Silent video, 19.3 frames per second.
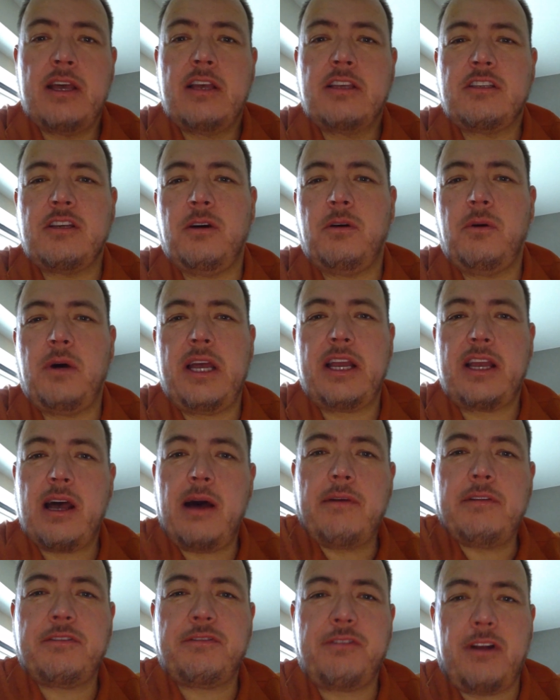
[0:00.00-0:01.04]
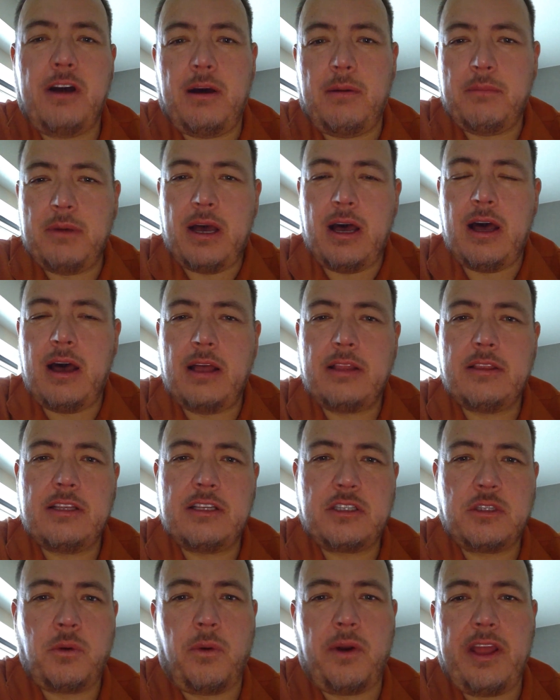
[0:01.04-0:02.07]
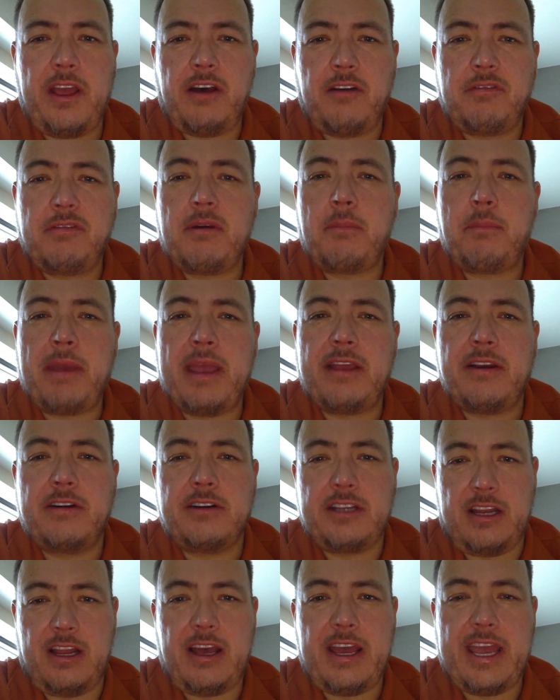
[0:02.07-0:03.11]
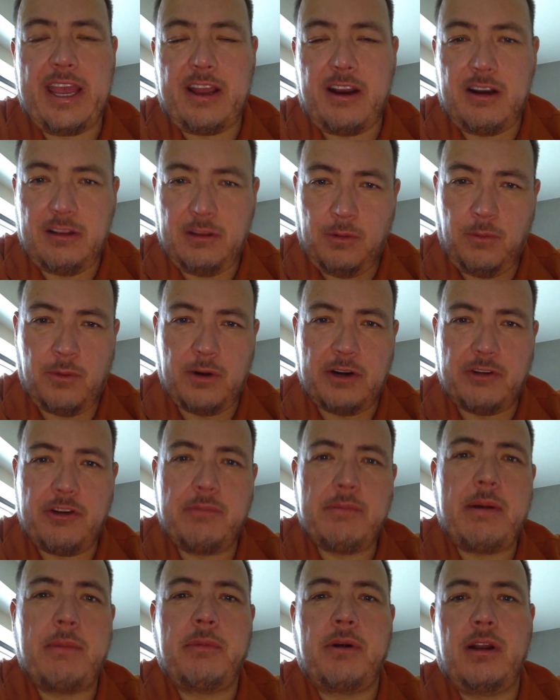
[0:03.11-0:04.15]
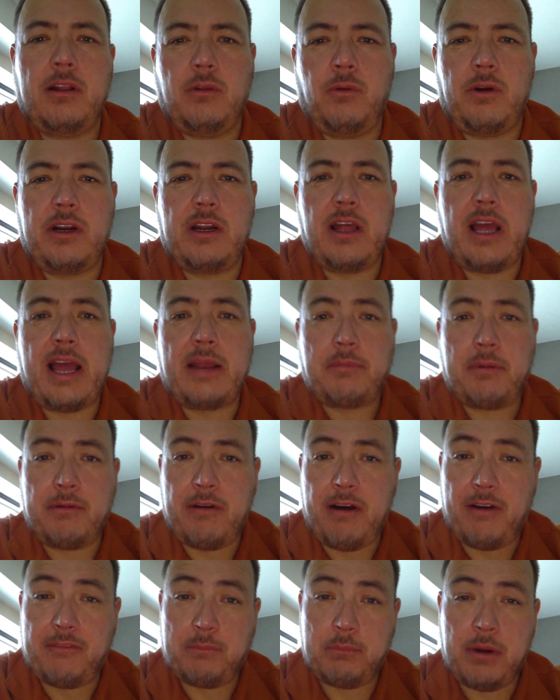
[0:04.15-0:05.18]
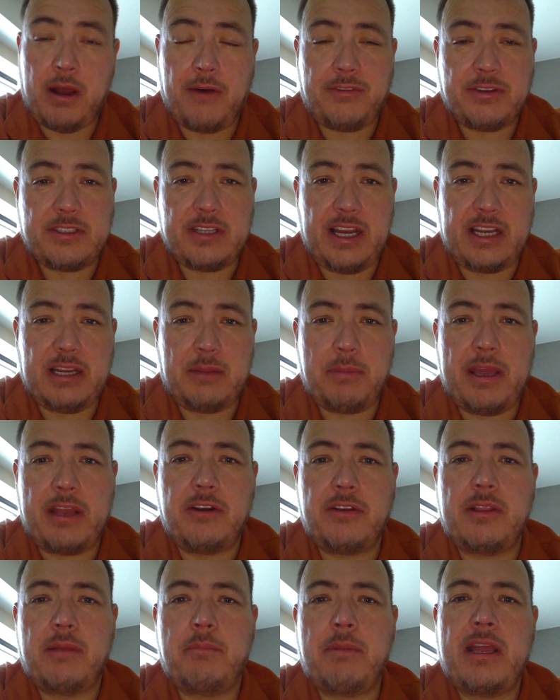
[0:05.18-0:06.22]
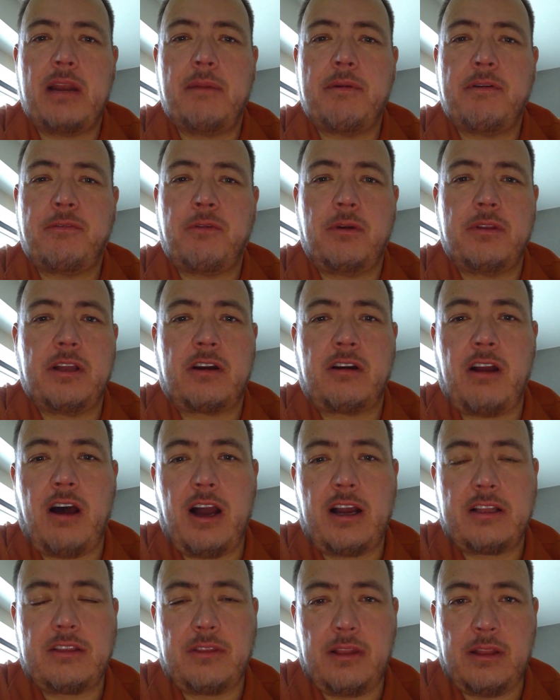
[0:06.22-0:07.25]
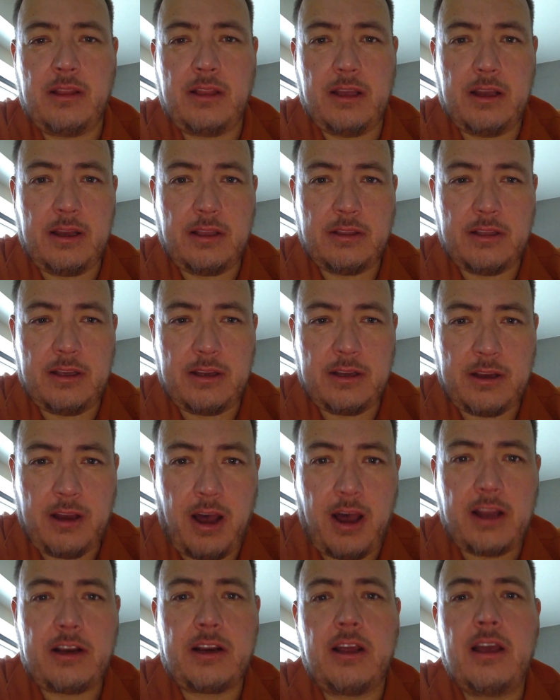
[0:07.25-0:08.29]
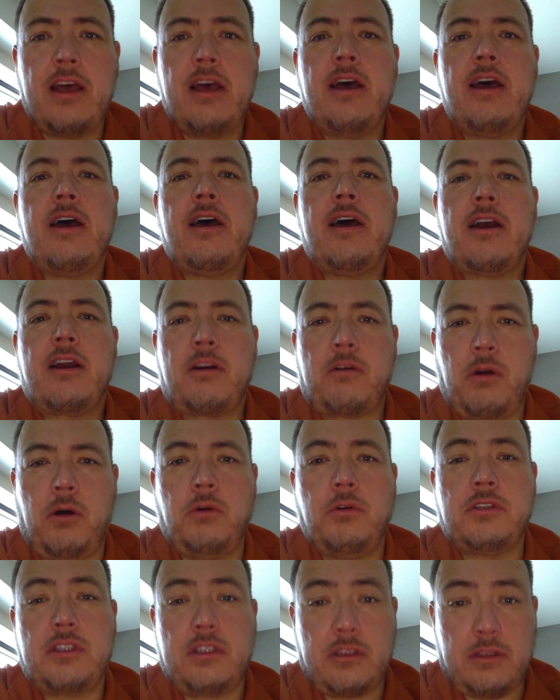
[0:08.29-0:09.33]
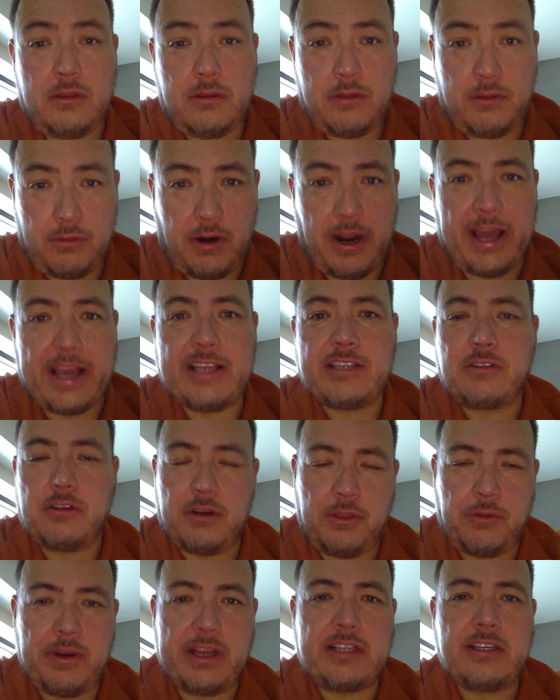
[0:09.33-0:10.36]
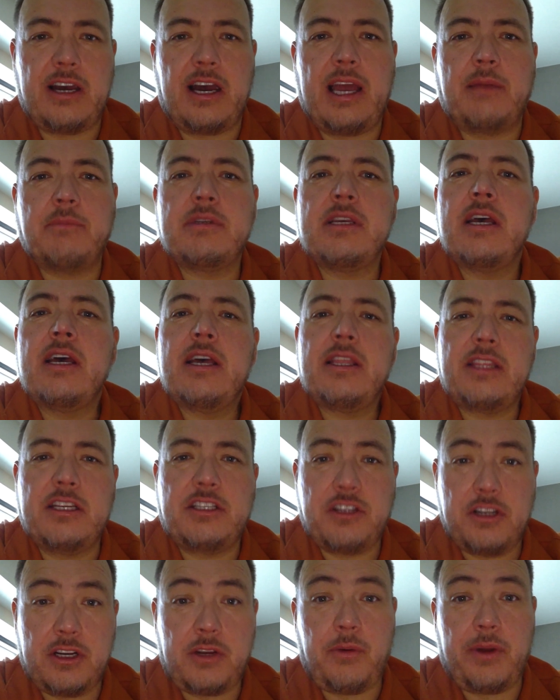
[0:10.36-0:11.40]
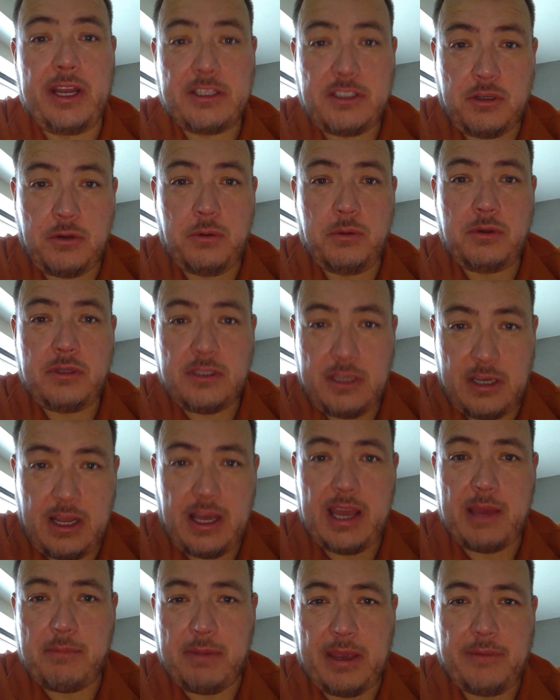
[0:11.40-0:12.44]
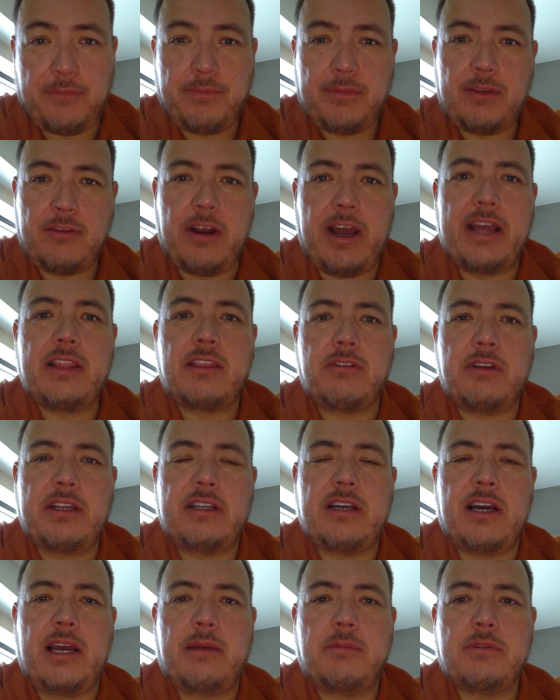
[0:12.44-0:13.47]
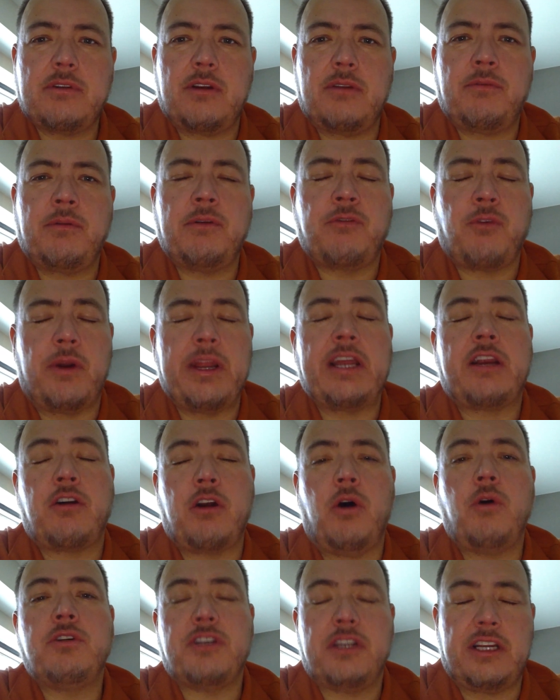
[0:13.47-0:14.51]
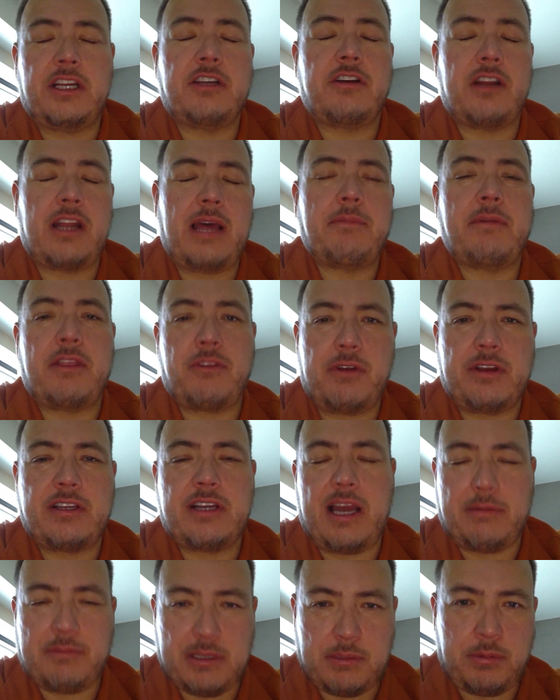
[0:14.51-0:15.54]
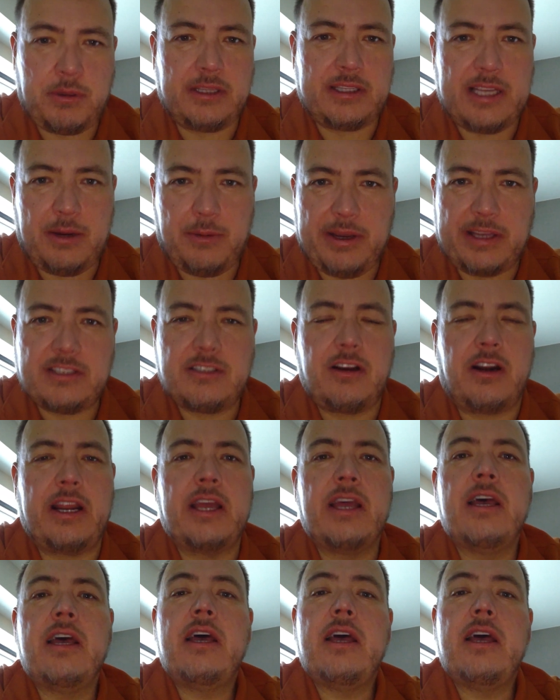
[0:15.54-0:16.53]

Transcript: So it comes from the story of Peter denying our Lord. Remember, our Lord had prophesied to Peter that Peter, before the cock crows thrice or three times, that you're going to deny me, right? Three times. Or before he crows, you're going to deny me three times. Let's put it that way. Sorry.